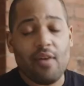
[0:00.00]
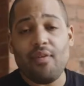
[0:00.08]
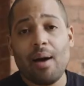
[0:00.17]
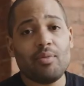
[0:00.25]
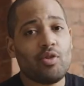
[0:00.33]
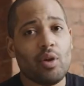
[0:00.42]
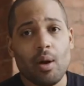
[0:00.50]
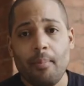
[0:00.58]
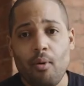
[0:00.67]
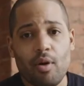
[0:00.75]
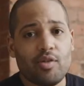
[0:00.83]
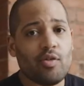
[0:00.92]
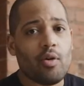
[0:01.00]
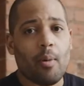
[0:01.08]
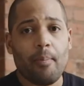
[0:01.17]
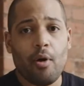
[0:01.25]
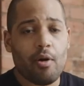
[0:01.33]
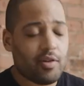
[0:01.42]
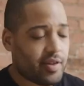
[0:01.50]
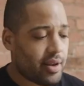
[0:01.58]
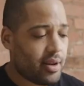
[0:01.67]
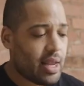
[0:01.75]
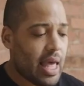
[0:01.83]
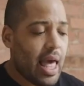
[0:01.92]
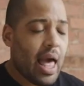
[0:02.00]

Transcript: if I'm shooting a portrait or a person,